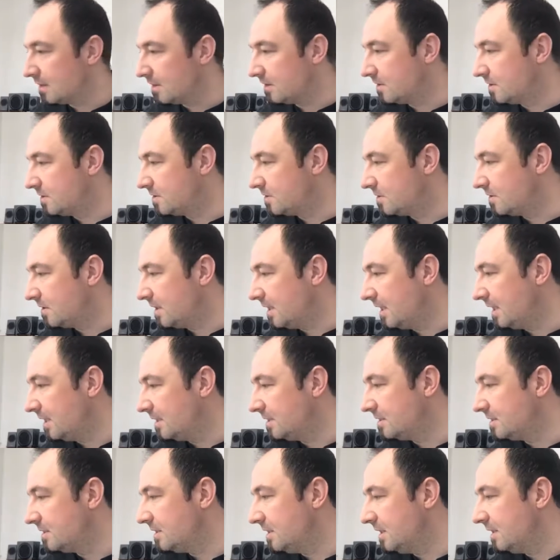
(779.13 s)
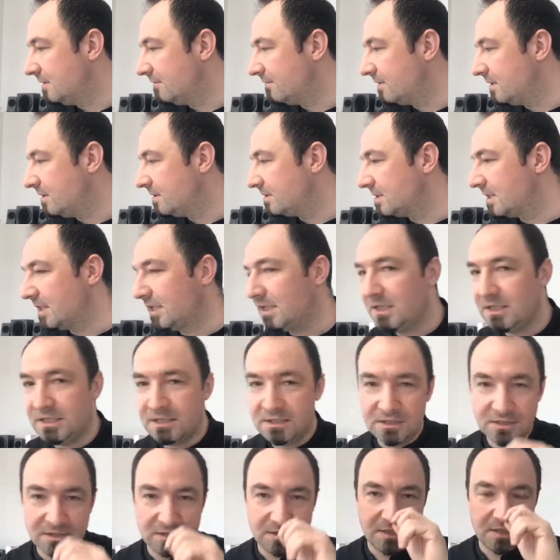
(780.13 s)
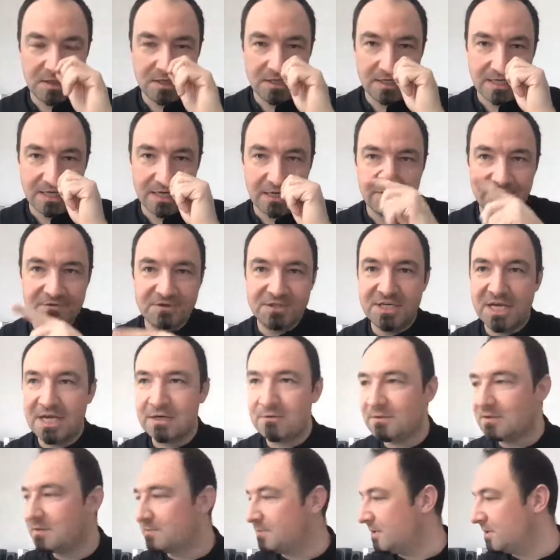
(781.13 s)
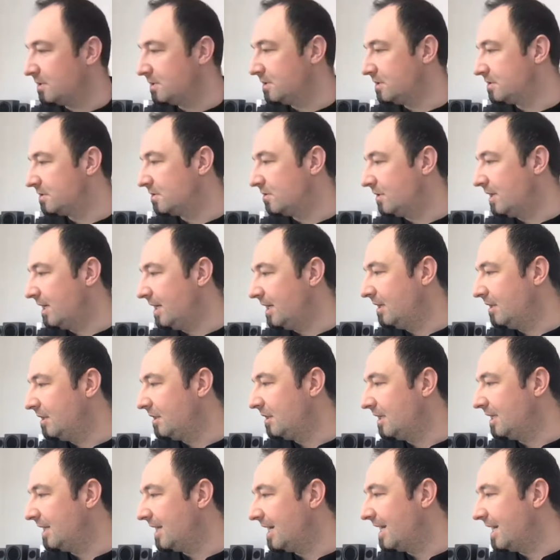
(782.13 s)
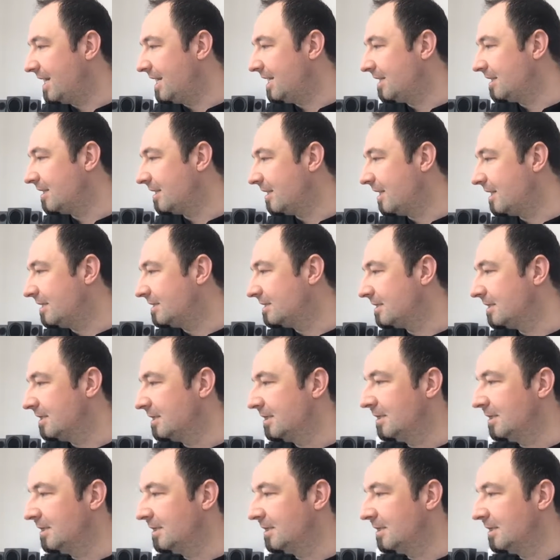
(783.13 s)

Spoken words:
try and see if there's any kind of chat responses or anything like that.